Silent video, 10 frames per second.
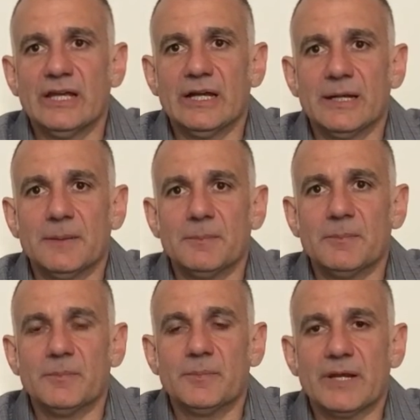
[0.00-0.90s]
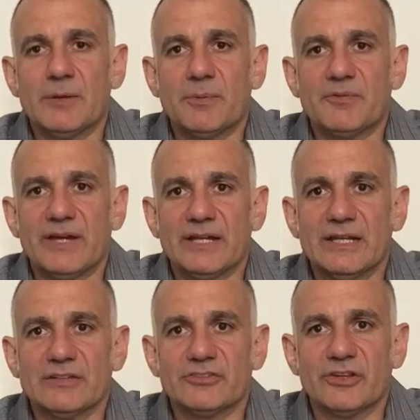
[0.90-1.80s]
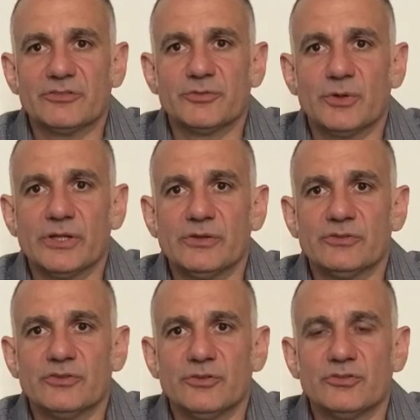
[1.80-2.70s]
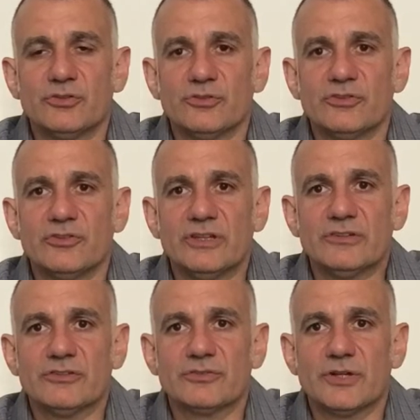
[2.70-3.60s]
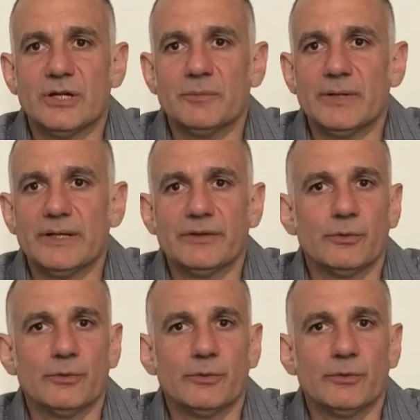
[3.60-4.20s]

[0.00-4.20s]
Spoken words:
But I'll provide a nice list for you to choose diseases from.